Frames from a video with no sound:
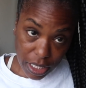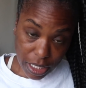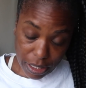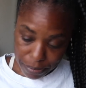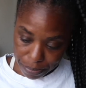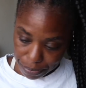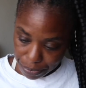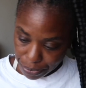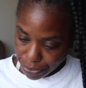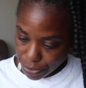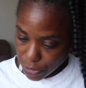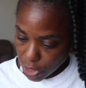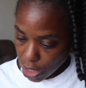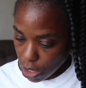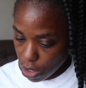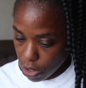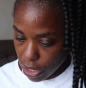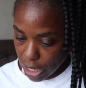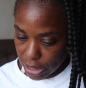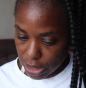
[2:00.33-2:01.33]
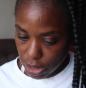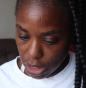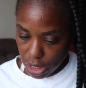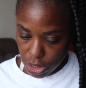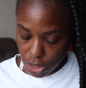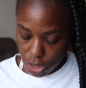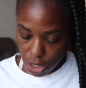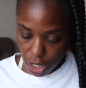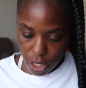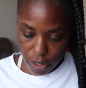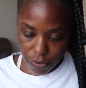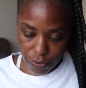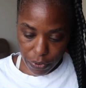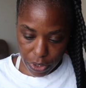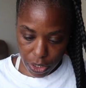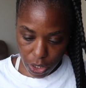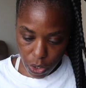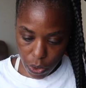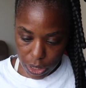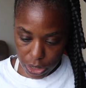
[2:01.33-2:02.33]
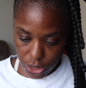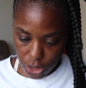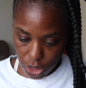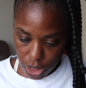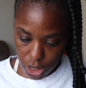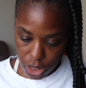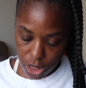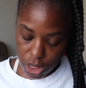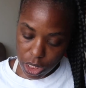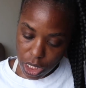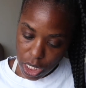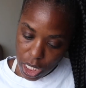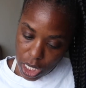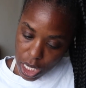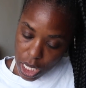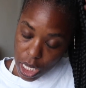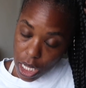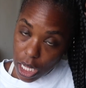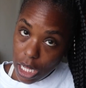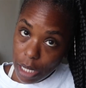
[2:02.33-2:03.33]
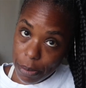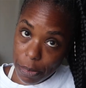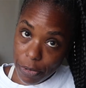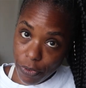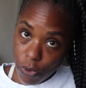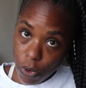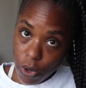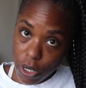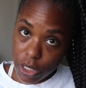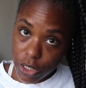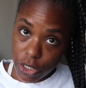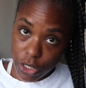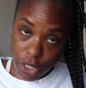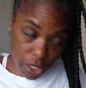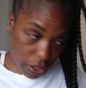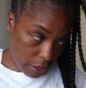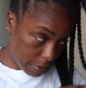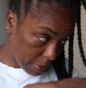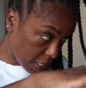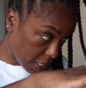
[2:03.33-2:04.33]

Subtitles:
them. Okay, so let's start off with the questions. Of course, you know, I'm